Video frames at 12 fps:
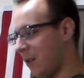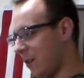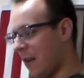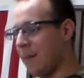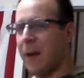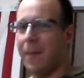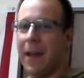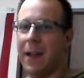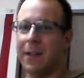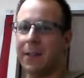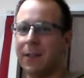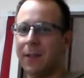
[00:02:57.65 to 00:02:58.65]
combat
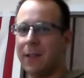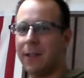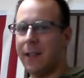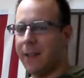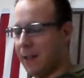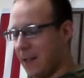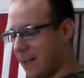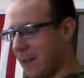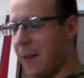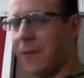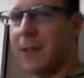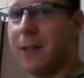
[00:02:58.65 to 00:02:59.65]
pants, is that they like to
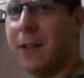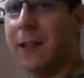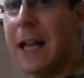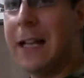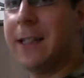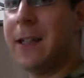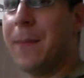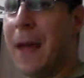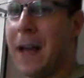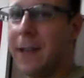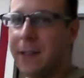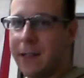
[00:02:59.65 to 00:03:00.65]
have this little elastic
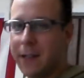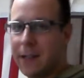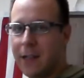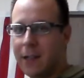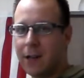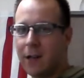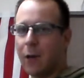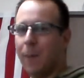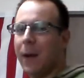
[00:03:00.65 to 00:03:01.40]
band in the cargo